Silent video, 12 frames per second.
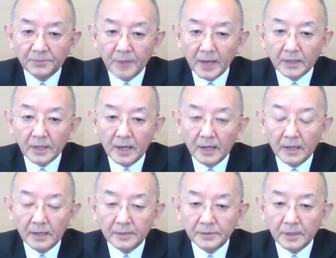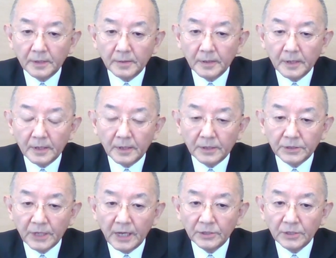expect a
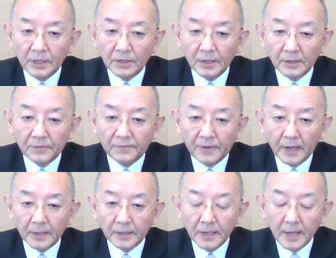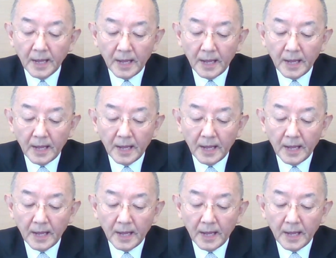change in that front.